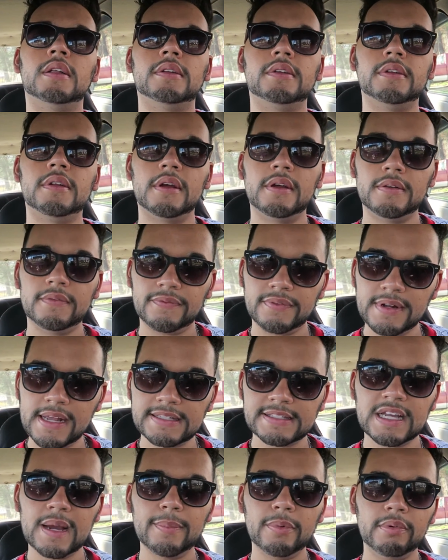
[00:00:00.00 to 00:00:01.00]
you know for the
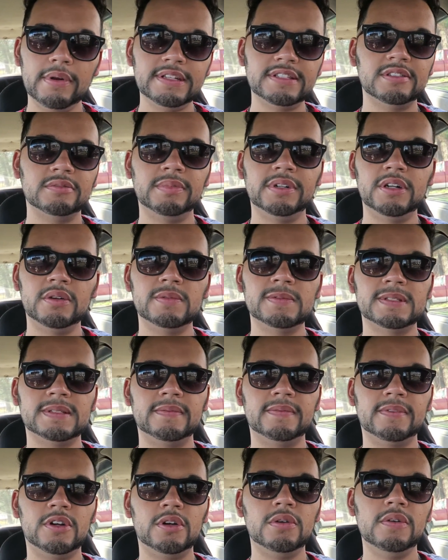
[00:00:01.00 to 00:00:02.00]
next couple weeks I'll be doing
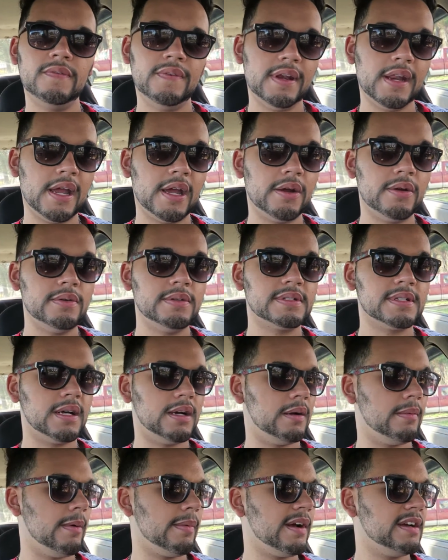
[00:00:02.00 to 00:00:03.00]
some cool videos
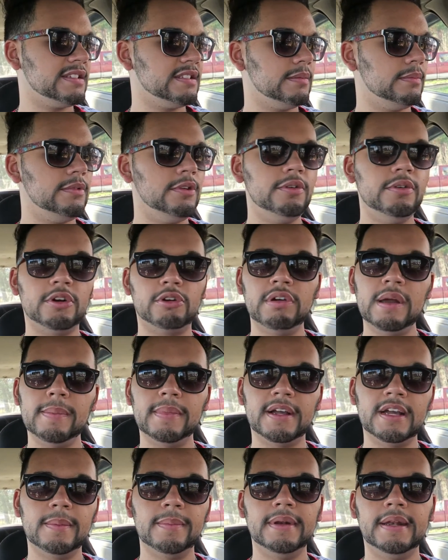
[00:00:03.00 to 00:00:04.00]
um, I've got some new
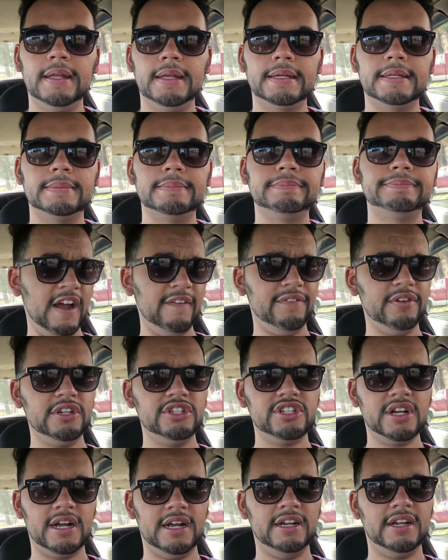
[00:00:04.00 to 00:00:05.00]
equipment coming in hope
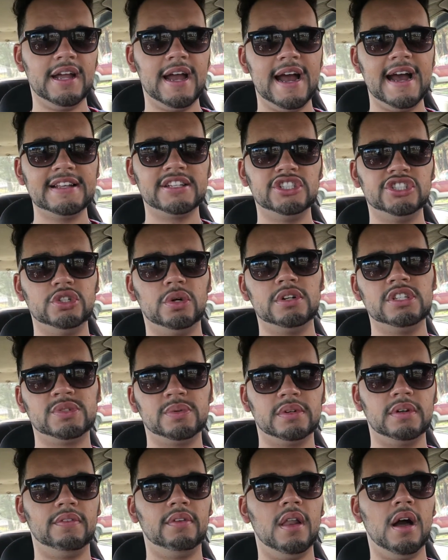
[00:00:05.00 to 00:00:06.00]
you and guys enjoyed this
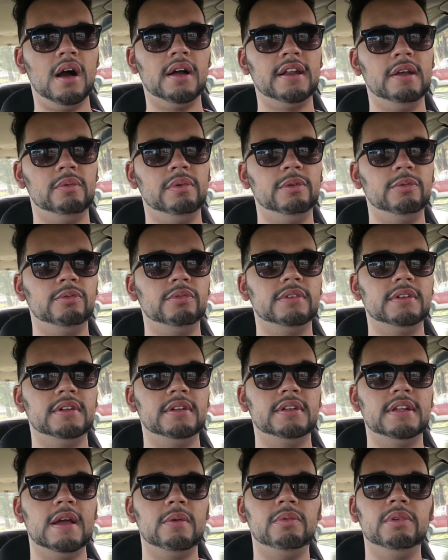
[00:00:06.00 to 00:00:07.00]
sort of vlog that we
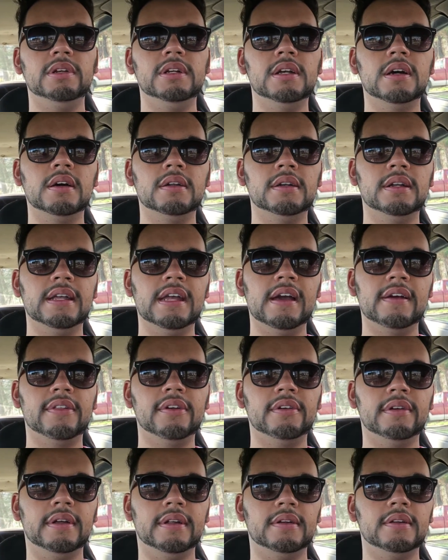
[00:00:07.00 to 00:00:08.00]
that we've done
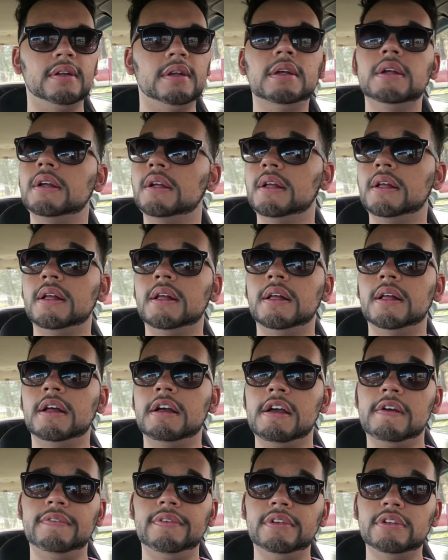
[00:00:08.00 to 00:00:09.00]
together and
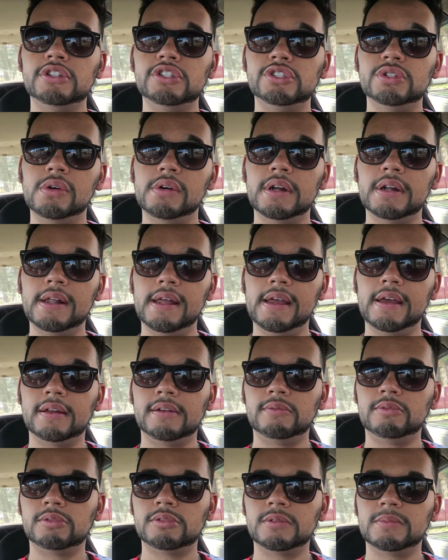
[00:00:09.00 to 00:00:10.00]
hope you enjoyed it
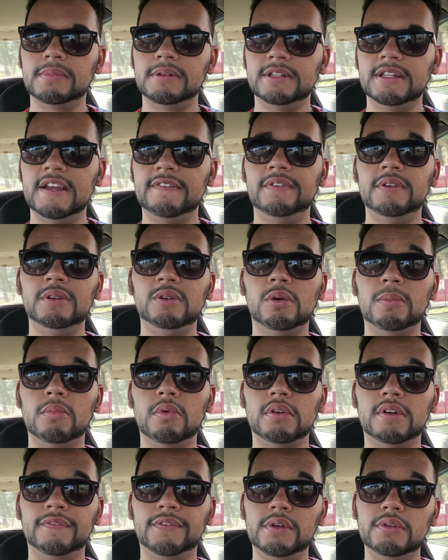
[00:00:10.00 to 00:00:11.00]
and we'll be definitely doing
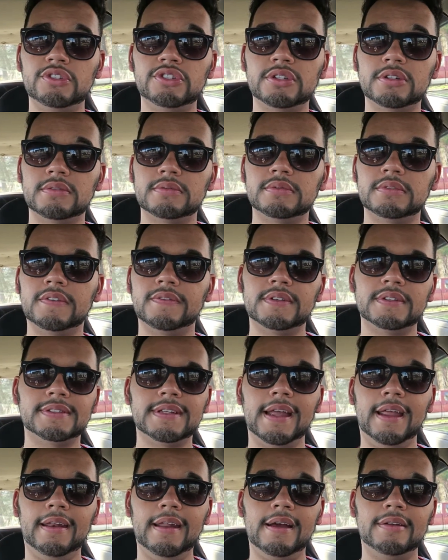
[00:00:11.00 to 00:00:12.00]
more in the future of
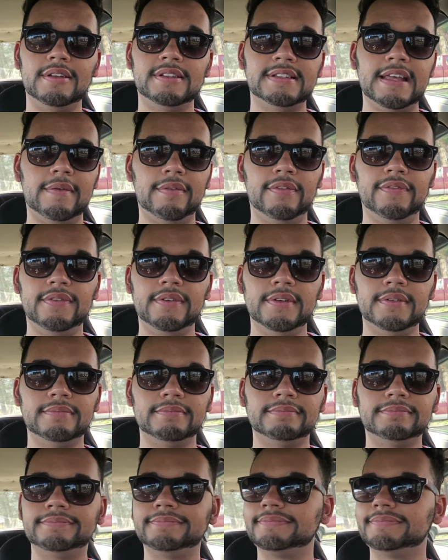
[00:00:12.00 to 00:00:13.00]
just hanging out and just having fun
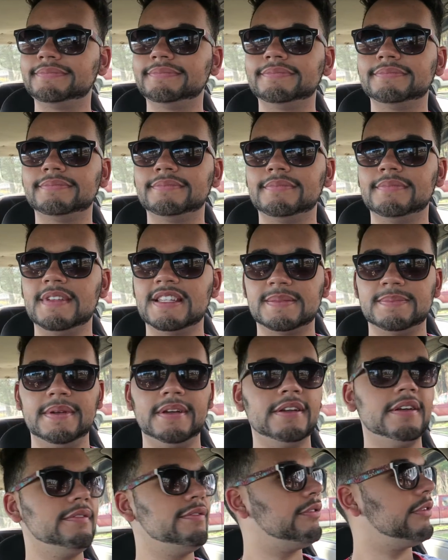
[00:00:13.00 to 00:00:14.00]
just
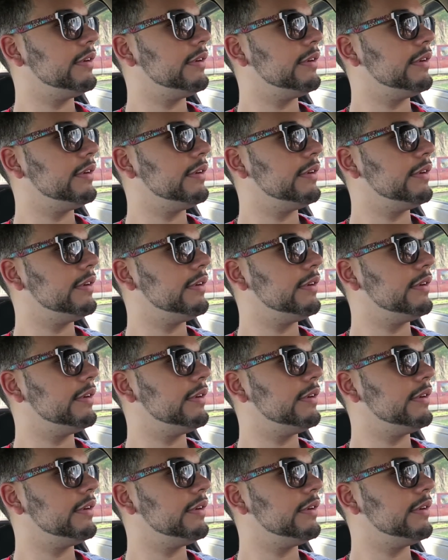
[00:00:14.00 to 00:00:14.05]
being good